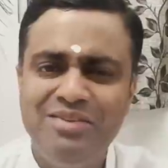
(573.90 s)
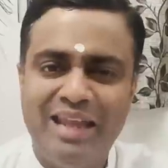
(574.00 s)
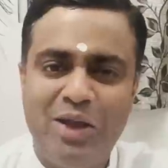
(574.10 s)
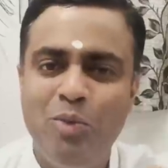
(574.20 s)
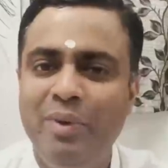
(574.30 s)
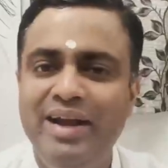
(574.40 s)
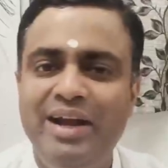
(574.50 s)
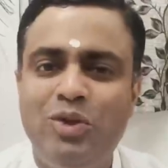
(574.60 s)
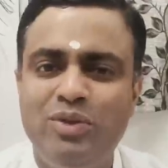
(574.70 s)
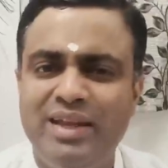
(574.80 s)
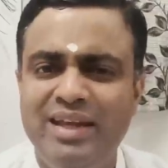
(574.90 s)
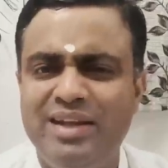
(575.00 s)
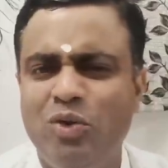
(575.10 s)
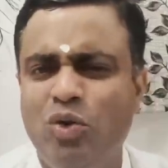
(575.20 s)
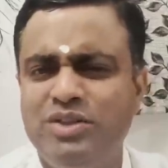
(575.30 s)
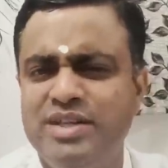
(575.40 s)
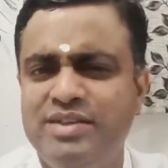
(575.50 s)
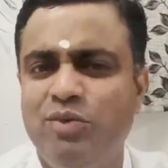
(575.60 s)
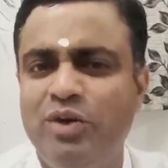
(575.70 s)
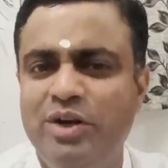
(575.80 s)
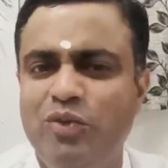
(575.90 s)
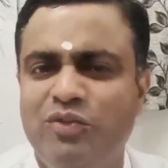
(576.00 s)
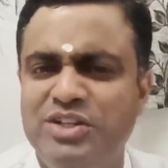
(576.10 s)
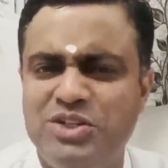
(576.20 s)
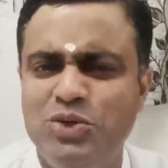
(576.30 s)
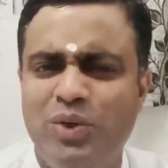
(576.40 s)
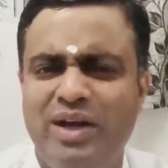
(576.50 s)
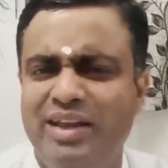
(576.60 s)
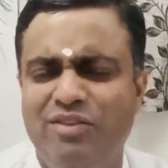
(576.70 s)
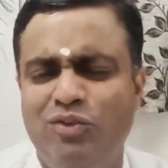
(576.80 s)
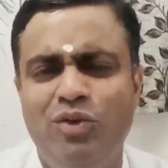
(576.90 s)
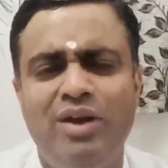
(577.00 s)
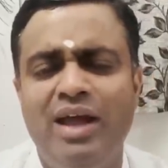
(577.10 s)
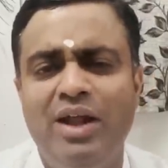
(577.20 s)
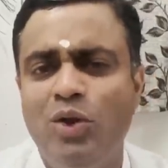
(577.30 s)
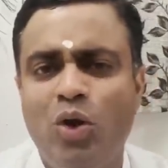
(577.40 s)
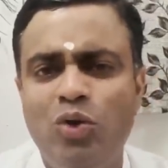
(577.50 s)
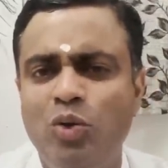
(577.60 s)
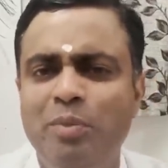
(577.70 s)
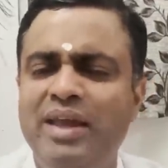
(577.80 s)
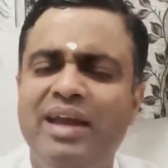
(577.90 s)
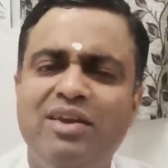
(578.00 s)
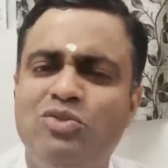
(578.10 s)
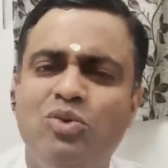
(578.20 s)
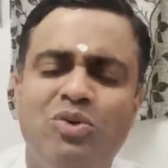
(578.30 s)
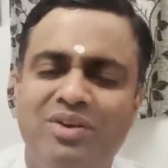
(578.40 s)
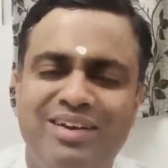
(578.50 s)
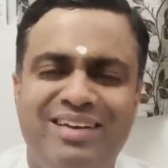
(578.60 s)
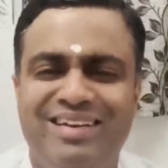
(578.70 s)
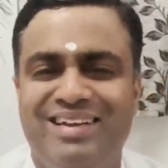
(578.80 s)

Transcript: narrow minded to think that, oh, she is devoted to Vishnu and therefore not to me and so on?